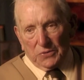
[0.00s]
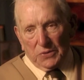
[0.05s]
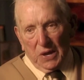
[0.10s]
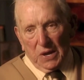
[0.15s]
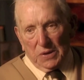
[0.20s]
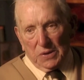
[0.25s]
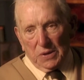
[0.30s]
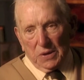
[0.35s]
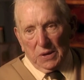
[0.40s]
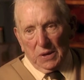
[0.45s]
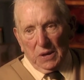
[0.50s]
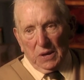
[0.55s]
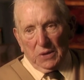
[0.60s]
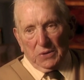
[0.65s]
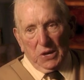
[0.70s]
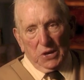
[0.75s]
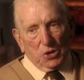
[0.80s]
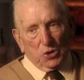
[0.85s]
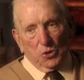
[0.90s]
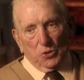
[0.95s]
that,
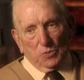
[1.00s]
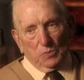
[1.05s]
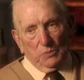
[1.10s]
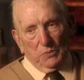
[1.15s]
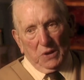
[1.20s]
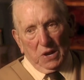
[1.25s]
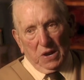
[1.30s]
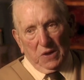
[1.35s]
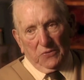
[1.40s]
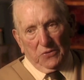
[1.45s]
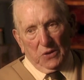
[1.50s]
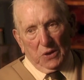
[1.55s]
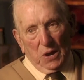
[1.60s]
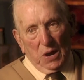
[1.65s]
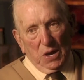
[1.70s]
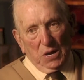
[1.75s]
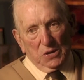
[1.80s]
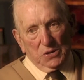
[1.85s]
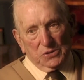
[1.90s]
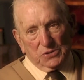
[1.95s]
they couldn't believe their
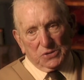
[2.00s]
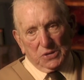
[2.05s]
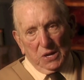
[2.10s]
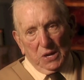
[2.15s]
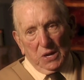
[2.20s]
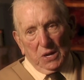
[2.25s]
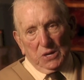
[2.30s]
eyes.